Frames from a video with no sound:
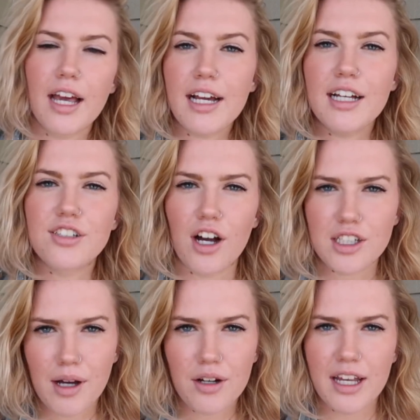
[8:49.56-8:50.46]
like I
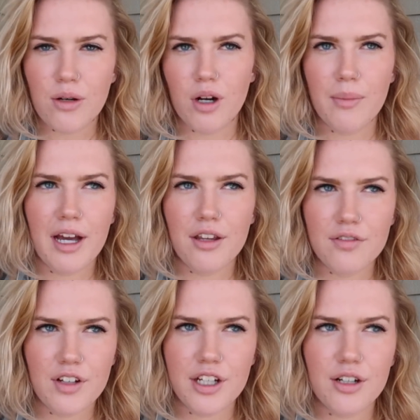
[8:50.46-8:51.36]
talked about in like one of my
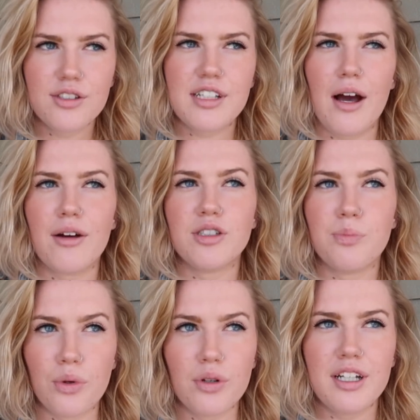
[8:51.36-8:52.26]
other videos, how I was
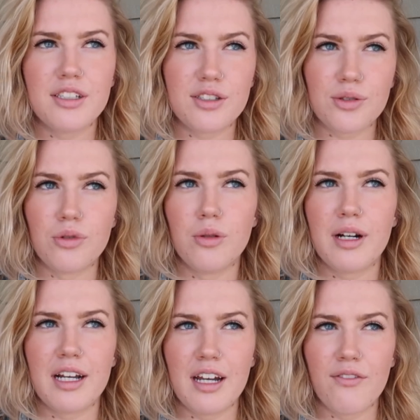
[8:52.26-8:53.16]
bullied in school,
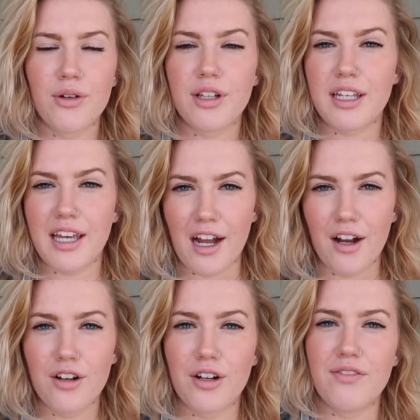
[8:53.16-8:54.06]
but I never really
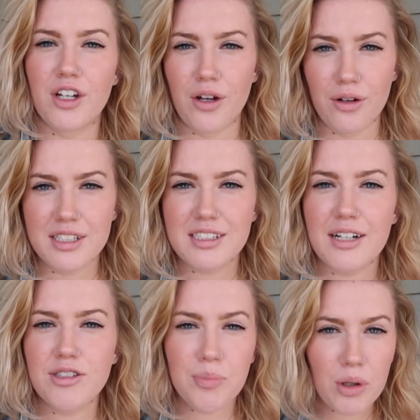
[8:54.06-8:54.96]
cared or even noticed that
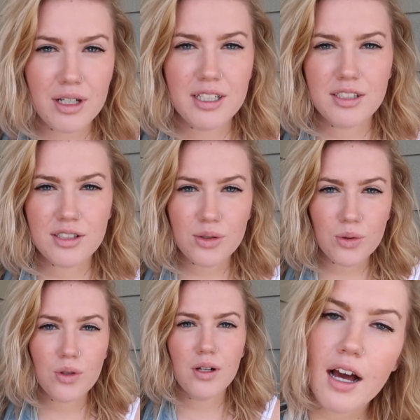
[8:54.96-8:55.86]
I was bullied in
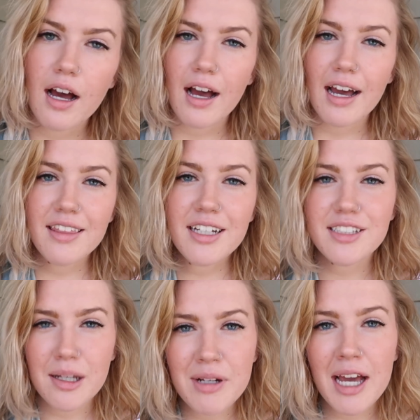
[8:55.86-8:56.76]
school. I think
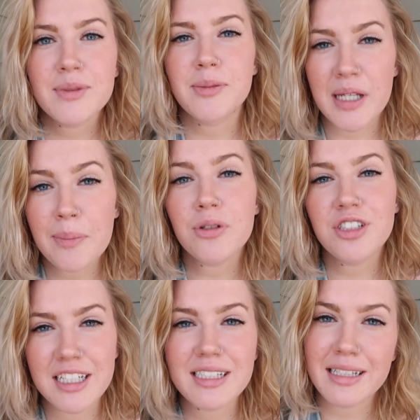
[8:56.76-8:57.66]
sometimes people
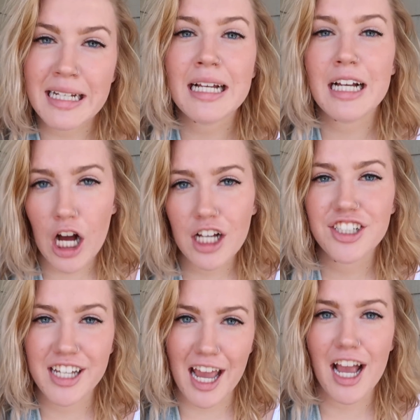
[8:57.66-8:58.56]
just need a
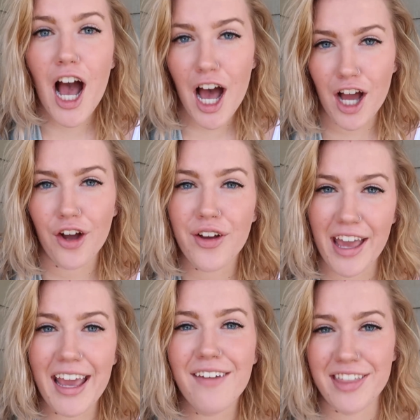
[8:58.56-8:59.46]
gosh dang hug,
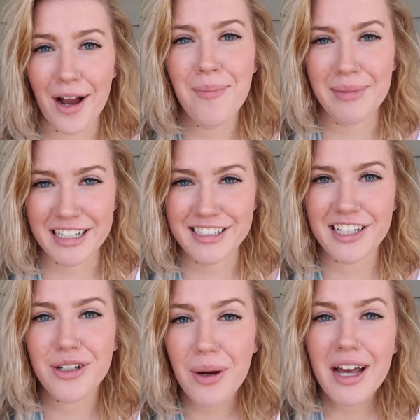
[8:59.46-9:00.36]
okay? If they're mean to
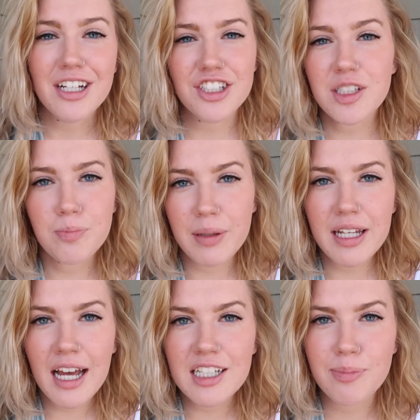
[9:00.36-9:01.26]
you, just
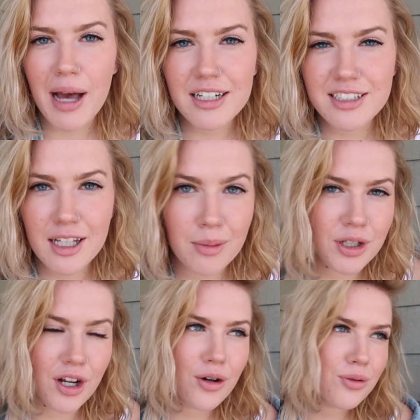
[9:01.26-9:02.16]
be nice back to them,
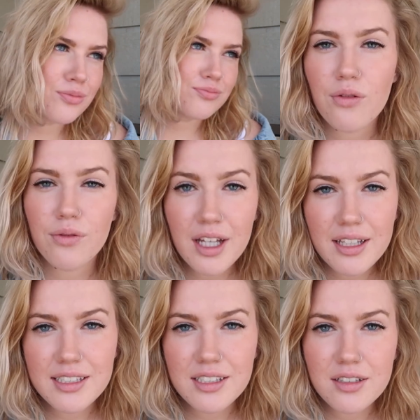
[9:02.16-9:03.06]
you know? And
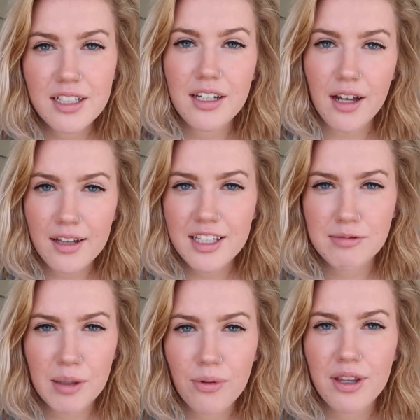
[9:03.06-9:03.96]
realistically, none of these
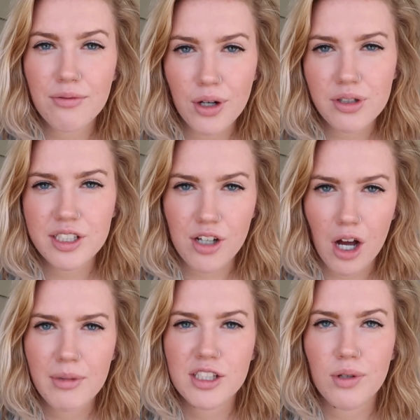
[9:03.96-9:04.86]
people that wrote these
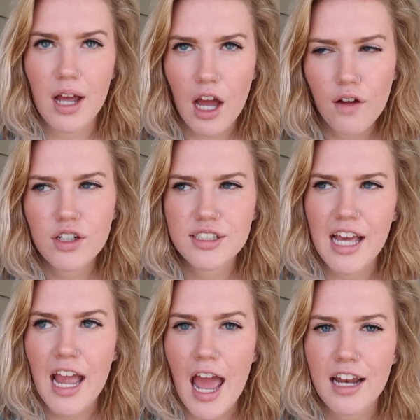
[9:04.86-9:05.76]
comments would ever
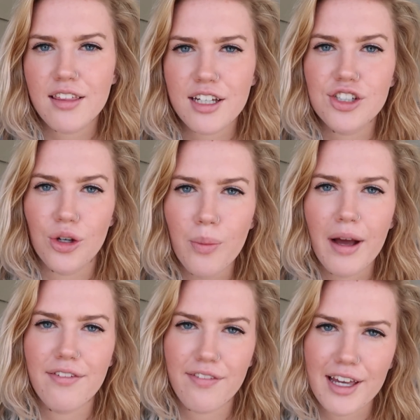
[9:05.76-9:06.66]
say anything to
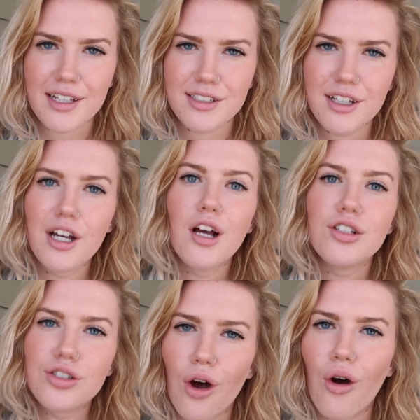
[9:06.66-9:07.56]
my face.
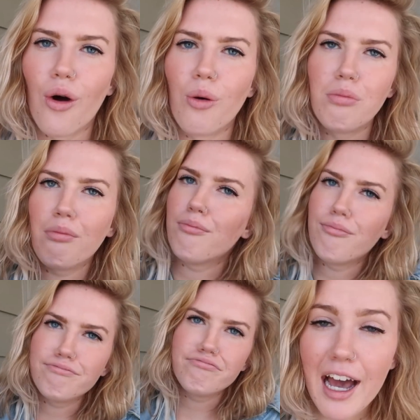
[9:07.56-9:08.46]
So
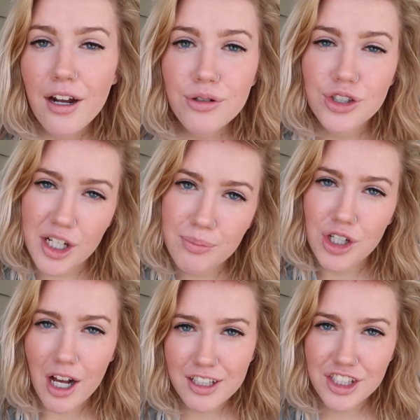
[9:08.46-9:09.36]
I don't trip
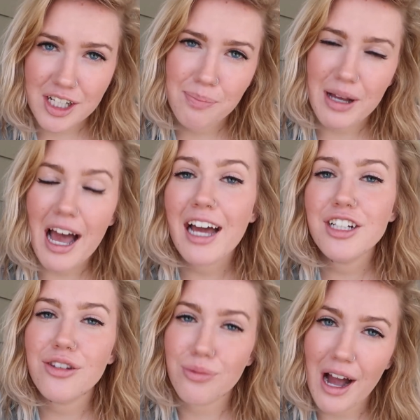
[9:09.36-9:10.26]
chocolate chip.
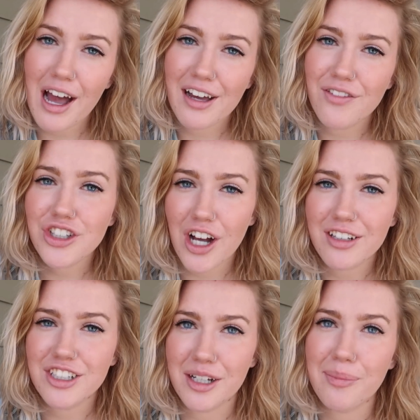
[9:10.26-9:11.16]
I thrive
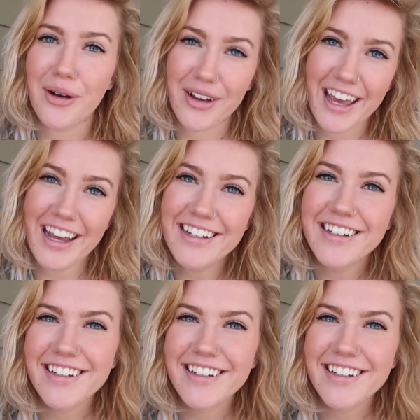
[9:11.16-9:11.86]
chocolate chip, okay?